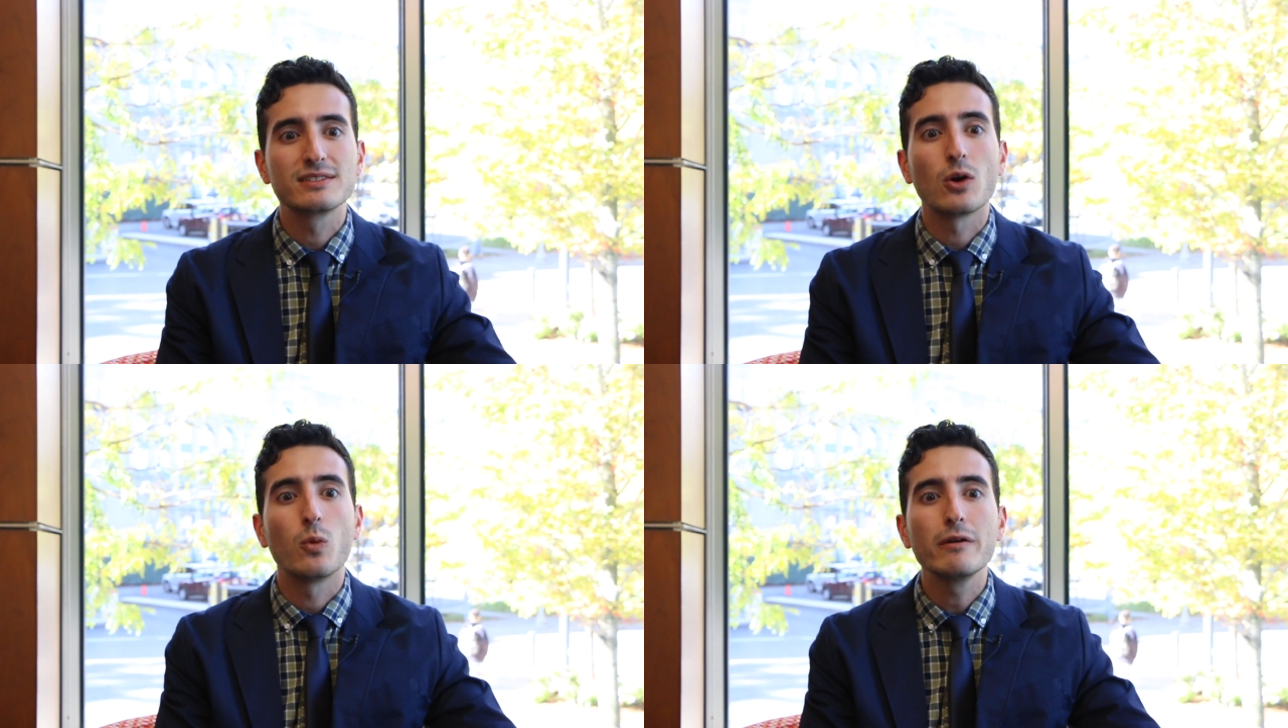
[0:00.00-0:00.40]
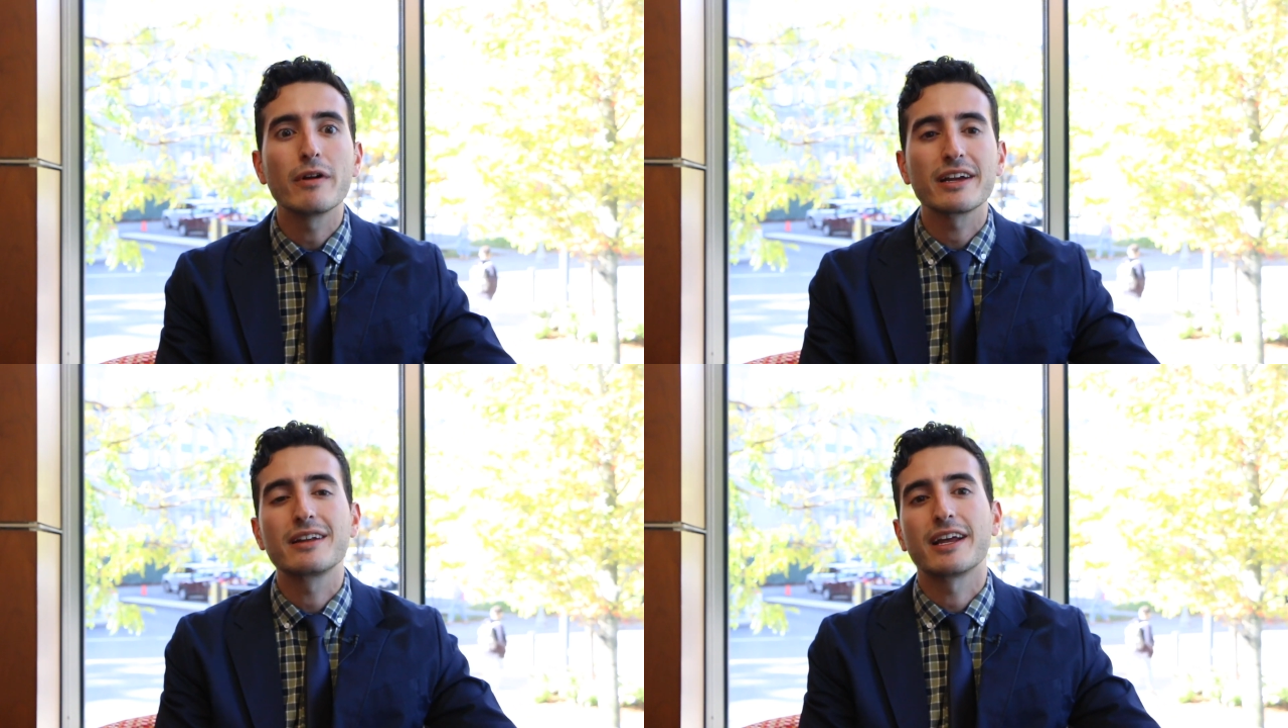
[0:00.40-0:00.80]
And so we
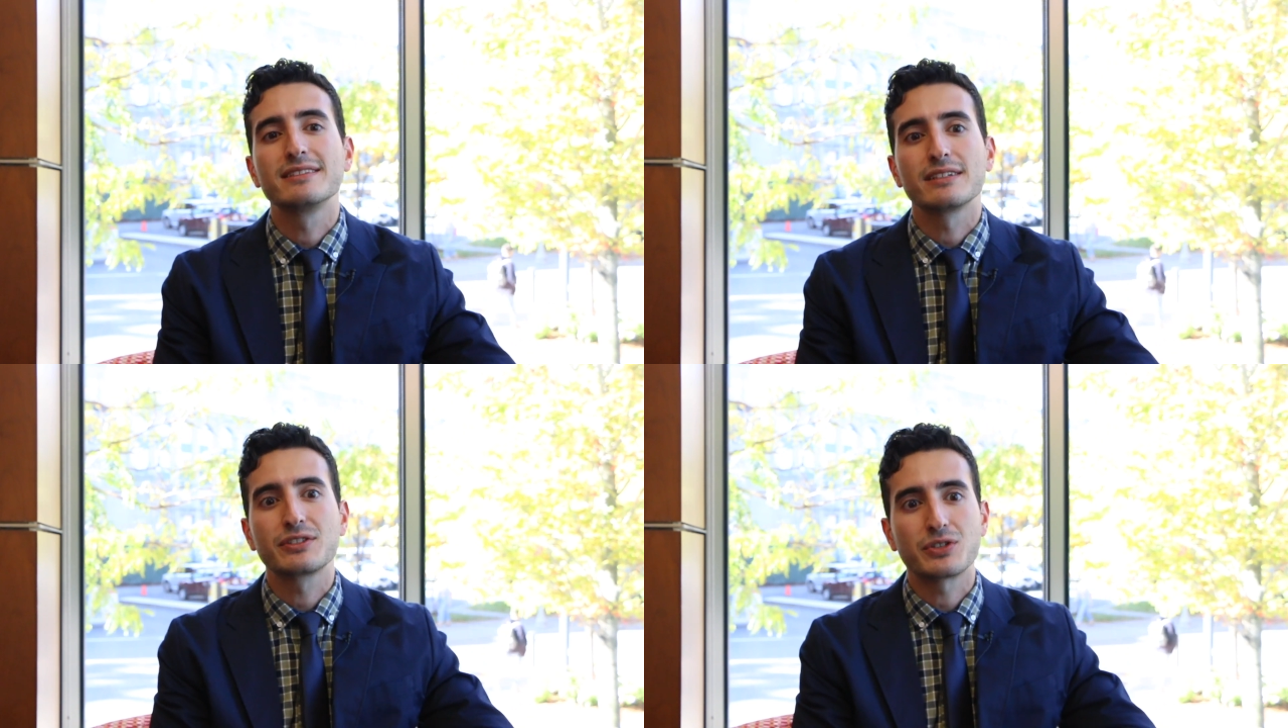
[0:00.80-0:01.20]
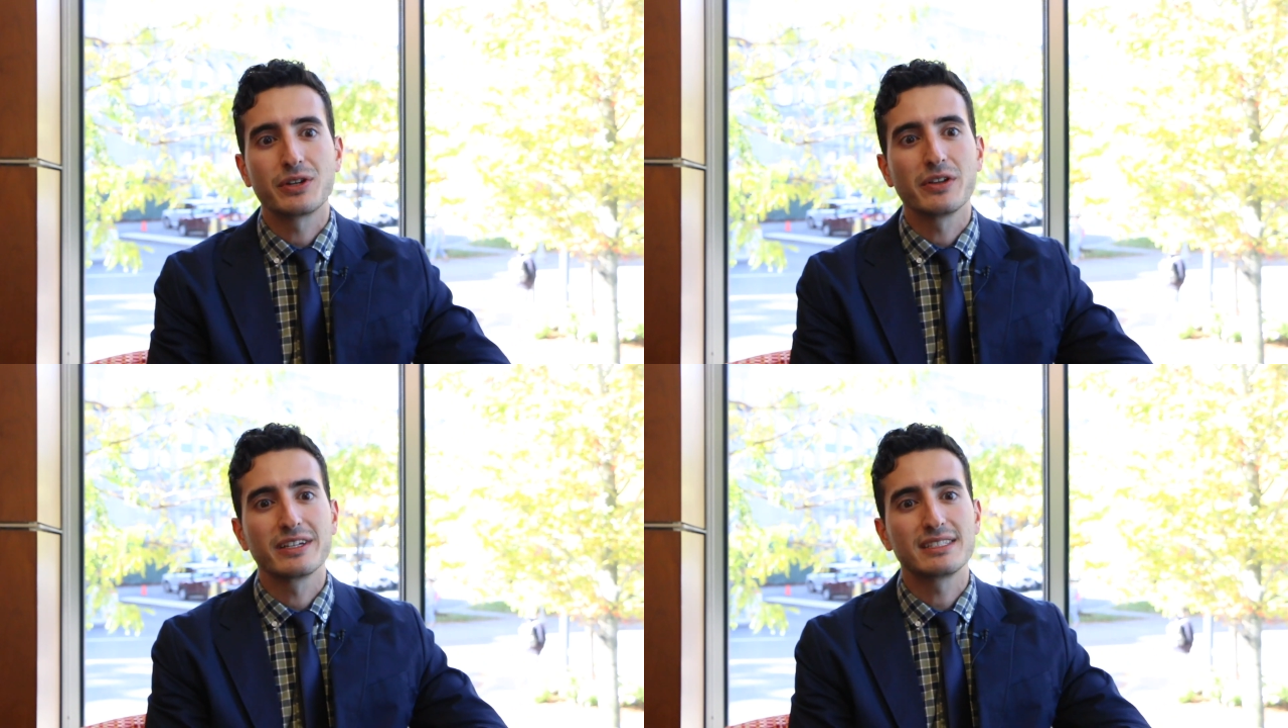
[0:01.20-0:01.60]
recognize
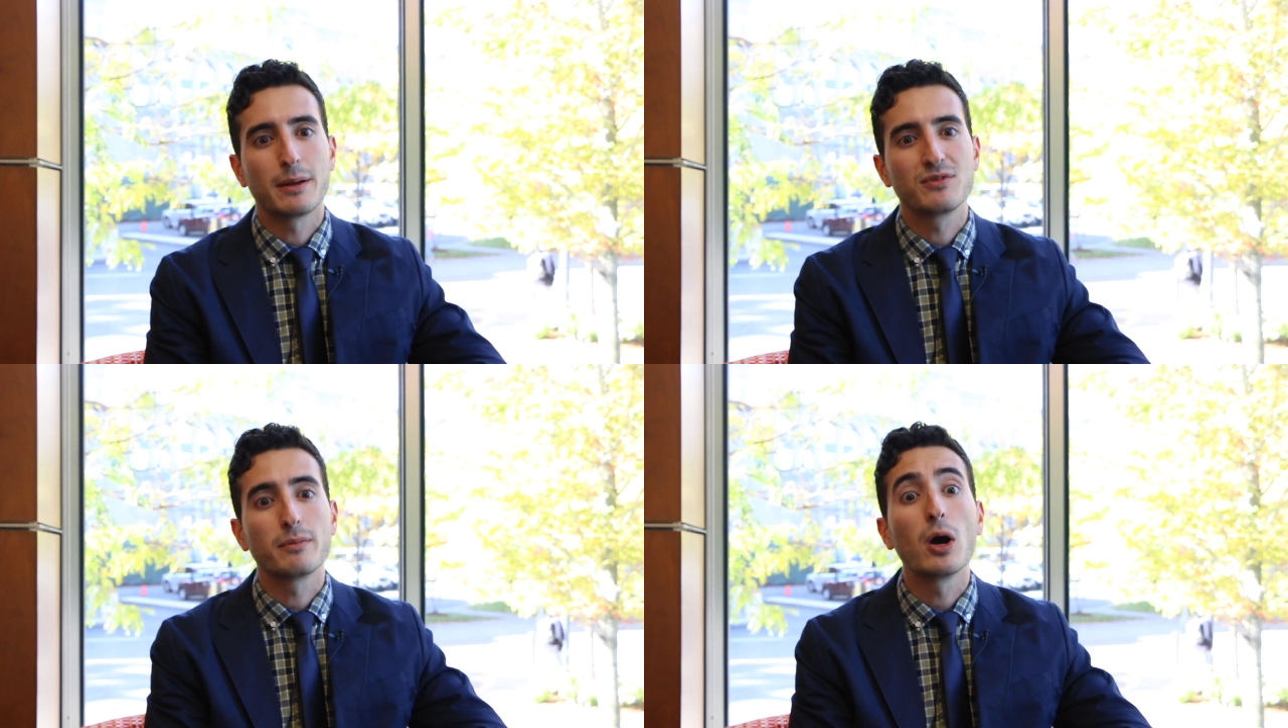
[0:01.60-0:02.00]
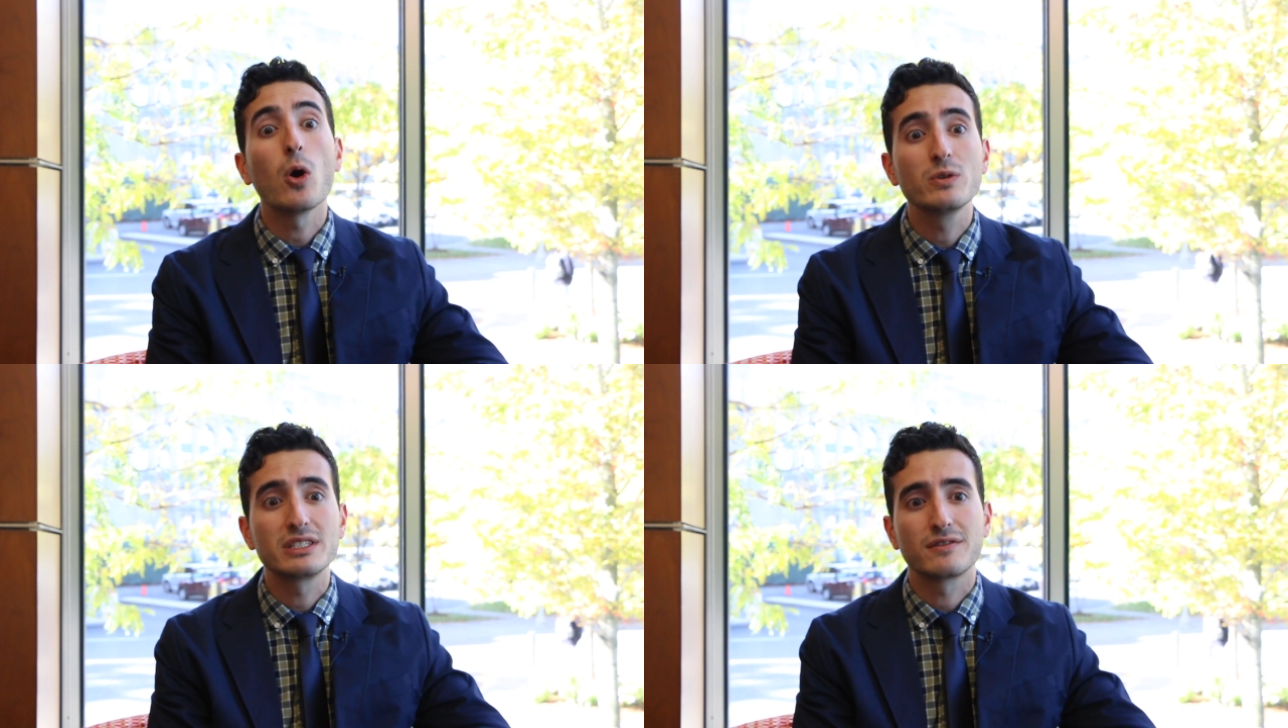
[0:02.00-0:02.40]
external exams from a
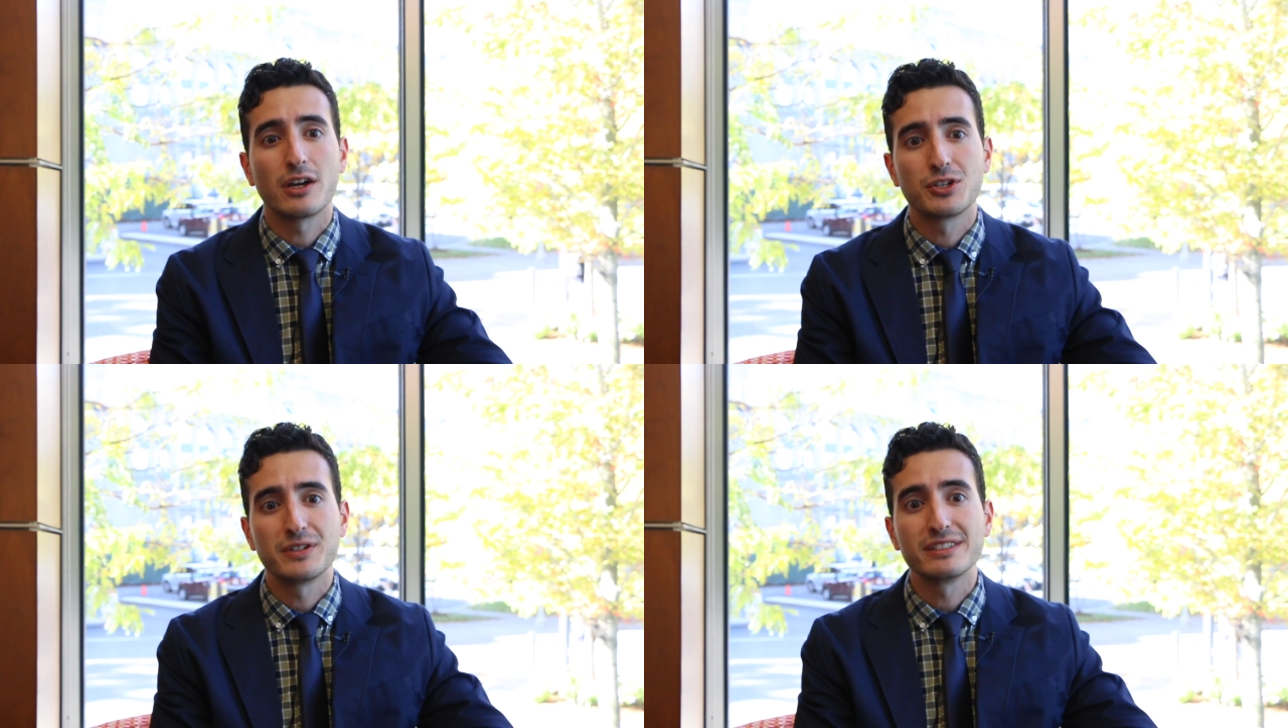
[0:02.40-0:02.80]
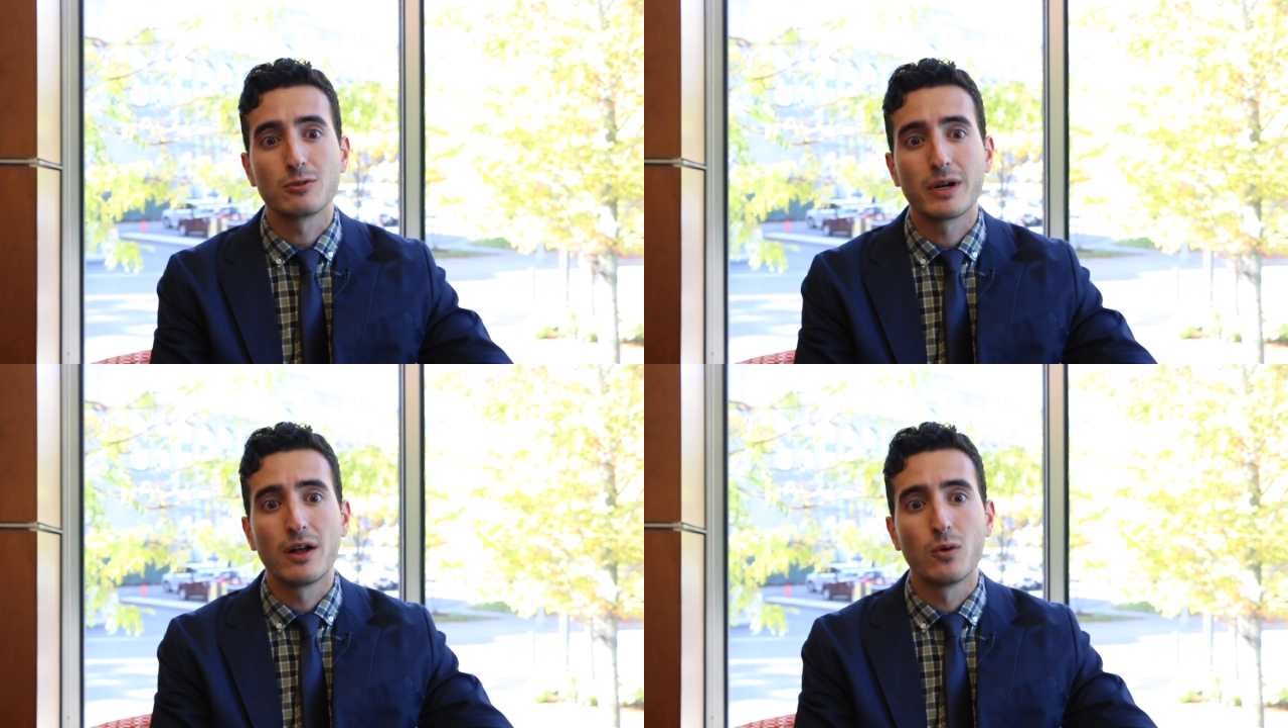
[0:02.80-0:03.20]
host of
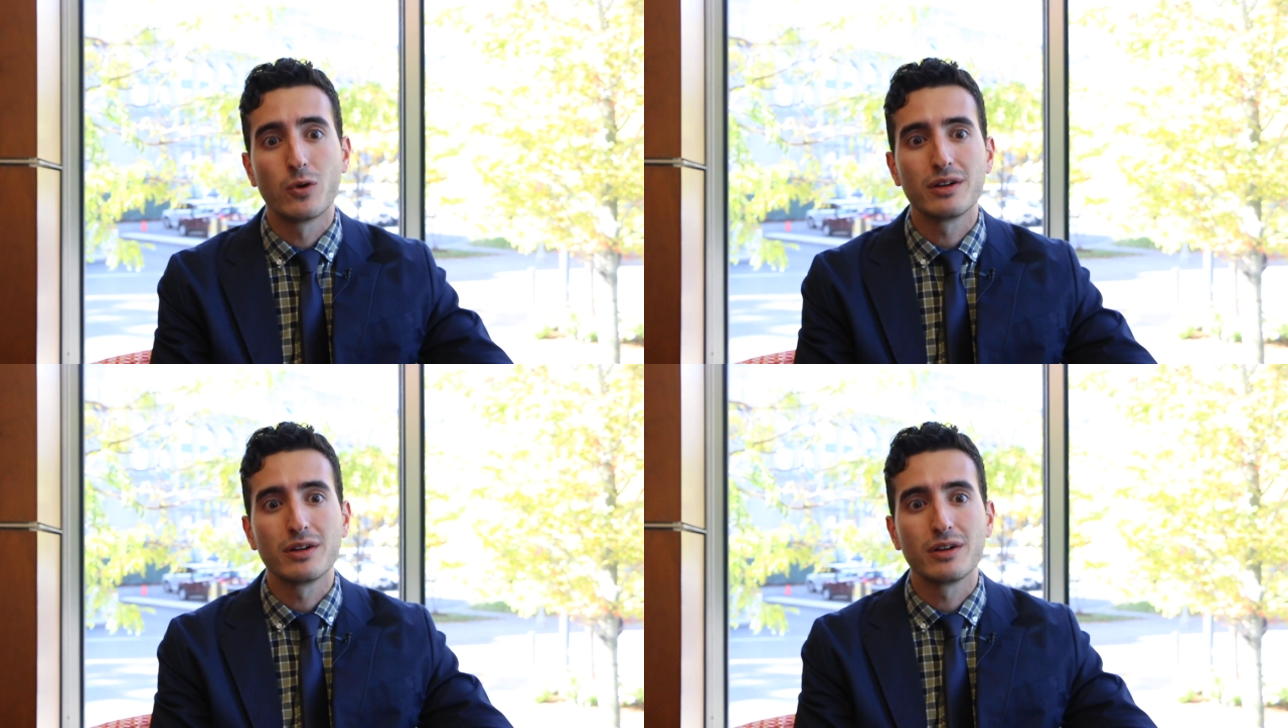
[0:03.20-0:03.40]
countries around the